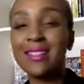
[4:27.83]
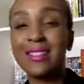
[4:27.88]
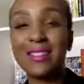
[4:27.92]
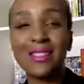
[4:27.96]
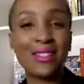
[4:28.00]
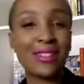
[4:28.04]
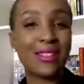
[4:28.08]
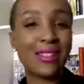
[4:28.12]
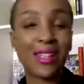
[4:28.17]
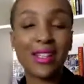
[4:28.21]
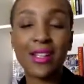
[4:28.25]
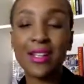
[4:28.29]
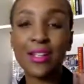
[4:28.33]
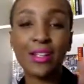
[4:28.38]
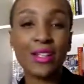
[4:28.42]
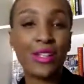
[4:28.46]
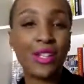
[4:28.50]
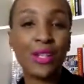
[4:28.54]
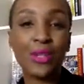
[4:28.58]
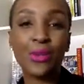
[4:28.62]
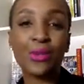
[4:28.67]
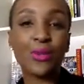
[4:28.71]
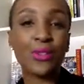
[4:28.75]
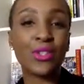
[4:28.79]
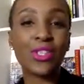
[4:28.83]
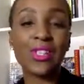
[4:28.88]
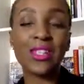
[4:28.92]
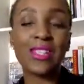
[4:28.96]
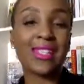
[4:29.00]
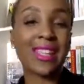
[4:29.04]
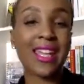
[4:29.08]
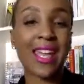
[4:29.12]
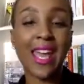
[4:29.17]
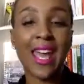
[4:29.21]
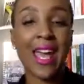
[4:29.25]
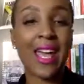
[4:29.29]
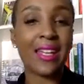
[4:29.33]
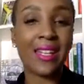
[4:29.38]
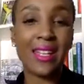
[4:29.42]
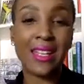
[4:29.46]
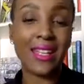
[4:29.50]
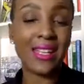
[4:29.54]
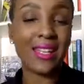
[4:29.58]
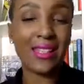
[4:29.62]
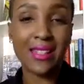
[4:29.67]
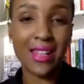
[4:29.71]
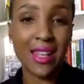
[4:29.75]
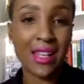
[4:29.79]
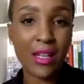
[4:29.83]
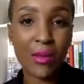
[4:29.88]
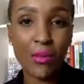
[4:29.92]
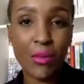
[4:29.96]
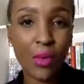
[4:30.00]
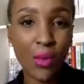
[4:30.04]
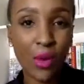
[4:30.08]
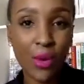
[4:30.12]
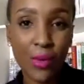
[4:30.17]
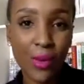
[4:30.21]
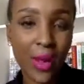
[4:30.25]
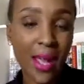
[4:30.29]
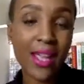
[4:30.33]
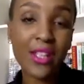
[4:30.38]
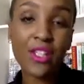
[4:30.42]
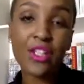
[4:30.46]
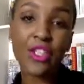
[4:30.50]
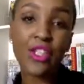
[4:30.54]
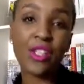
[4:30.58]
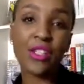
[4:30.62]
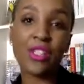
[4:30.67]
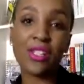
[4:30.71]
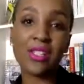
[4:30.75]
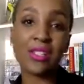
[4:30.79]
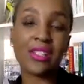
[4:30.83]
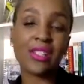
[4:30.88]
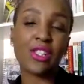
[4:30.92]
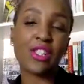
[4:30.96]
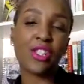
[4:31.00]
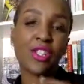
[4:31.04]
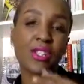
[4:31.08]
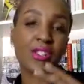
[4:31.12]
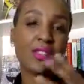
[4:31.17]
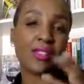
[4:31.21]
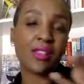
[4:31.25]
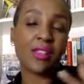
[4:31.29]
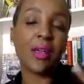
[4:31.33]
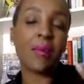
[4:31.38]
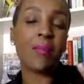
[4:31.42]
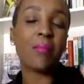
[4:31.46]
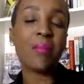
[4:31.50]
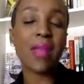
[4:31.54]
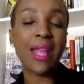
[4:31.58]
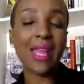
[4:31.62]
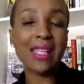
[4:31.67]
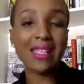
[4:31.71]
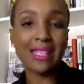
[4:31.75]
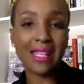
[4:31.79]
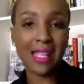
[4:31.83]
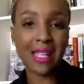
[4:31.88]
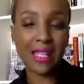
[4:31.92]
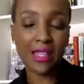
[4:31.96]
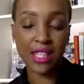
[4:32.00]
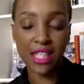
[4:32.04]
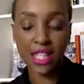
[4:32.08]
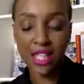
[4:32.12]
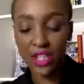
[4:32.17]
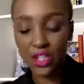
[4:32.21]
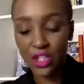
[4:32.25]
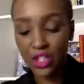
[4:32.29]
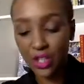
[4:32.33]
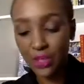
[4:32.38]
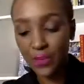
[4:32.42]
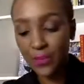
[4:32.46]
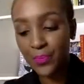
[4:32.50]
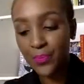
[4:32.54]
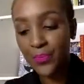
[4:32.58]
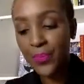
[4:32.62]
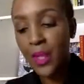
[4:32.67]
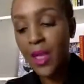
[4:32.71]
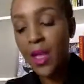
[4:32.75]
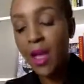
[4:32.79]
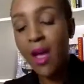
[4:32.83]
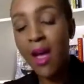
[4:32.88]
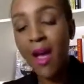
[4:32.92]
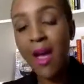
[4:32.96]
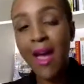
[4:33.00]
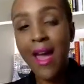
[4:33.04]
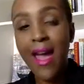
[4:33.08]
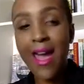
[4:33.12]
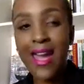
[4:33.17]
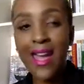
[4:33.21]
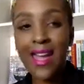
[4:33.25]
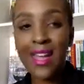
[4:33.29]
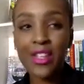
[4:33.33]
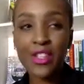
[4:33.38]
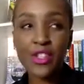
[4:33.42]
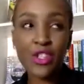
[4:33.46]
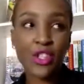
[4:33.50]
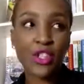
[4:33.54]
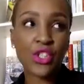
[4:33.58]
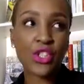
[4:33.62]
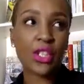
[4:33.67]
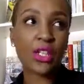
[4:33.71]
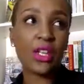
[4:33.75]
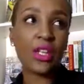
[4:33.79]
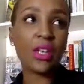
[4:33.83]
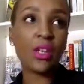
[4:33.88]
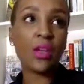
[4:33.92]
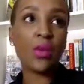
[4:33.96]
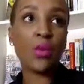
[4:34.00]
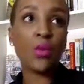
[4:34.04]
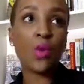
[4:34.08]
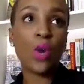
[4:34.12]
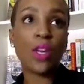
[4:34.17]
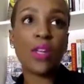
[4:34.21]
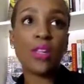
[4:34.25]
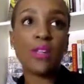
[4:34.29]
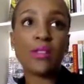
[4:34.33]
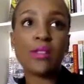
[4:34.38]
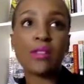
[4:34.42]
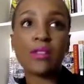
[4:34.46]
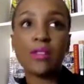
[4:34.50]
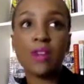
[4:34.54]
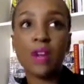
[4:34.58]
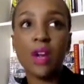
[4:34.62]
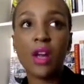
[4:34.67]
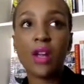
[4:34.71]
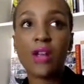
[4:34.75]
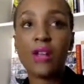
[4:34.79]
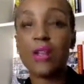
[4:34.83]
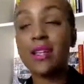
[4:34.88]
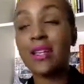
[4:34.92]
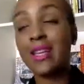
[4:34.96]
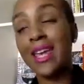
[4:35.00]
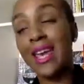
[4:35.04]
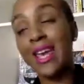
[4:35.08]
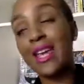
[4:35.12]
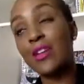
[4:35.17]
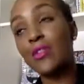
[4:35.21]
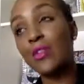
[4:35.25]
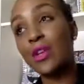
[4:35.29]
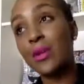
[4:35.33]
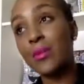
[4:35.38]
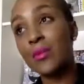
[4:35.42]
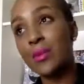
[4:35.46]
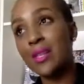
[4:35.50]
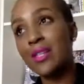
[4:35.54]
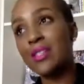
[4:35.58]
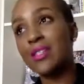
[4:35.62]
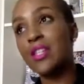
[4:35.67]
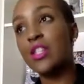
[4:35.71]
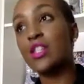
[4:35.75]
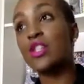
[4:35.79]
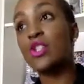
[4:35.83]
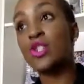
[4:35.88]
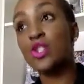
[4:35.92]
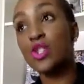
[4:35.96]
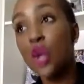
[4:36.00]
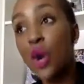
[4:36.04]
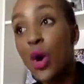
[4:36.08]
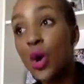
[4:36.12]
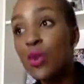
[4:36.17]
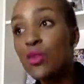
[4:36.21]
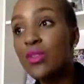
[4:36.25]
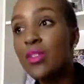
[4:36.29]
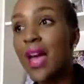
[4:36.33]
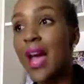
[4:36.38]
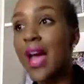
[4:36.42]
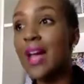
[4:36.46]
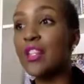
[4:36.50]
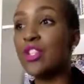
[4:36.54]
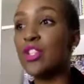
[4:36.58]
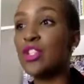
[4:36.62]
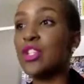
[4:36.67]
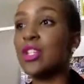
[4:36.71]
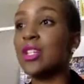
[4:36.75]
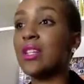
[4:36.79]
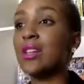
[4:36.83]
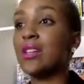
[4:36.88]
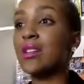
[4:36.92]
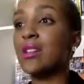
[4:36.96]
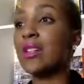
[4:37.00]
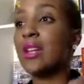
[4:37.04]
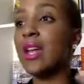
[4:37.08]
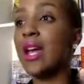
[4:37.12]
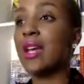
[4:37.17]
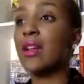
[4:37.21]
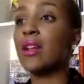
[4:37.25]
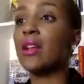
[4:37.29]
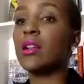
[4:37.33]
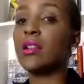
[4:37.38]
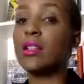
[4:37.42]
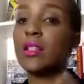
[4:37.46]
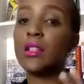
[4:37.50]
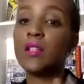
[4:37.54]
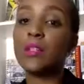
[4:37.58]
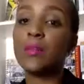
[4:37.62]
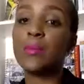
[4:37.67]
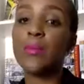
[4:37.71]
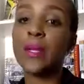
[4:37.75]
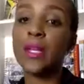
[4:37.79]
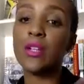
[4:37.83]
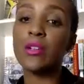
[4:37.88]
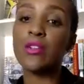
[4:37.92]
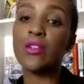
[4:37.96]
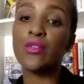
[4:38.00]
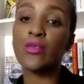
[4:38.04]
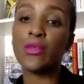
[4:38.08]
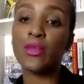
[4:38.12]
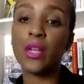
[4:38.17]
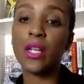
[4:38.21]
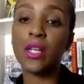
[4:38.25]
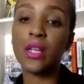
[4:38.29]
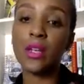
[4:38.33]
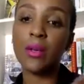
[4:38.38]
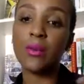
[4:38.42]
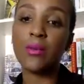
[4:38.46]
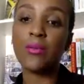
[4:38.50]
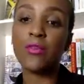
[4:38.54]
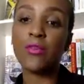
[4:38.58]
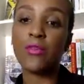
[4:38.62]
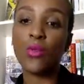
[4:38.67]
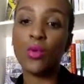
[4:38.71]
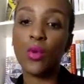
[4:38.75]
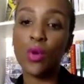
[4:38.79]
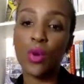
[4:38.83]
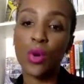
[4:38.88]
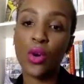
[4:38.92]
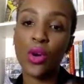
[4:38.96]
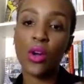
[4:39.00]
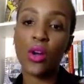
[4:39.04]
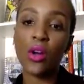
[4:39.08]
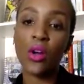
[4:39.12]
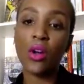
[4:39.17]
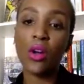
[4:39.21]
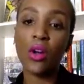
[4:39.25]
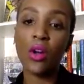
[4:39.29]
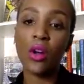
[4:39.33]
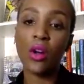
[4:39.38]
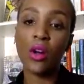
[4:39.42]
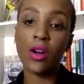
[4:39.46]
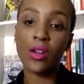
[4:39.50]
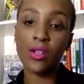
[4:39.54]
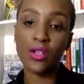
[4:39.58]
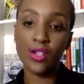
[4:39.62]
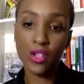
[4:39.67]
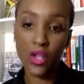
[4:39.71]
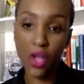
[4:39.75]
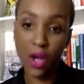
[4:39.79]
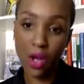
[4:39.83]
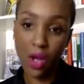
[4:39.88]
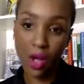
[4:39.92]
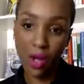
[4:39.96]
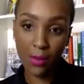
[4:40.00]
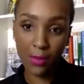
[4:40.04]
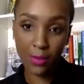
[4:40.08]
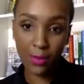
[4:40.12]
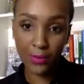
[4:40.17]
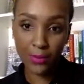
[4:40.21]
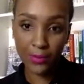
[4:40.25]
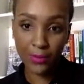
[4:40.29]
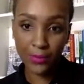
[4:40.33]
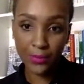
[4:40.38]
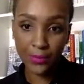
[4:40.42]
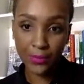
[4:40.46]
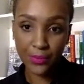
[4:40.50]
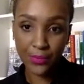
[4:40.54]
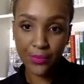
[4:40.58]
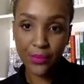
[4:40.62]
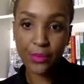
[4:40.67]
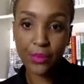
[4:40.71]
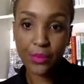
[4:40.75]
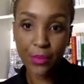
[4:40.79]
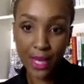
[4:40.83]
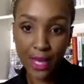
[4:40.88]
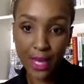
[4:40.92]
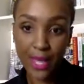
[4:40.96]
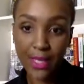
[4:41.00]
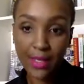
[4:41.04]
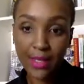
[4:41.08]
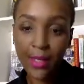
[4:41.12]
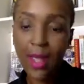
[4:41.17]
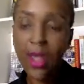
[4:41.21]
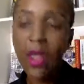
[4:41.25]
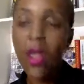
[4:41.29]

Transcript: till you just can't eat anymore, right? She's amazing in the kitchen. And she wanted to start a catering business so that she could get a little bit of freedom for her job, right?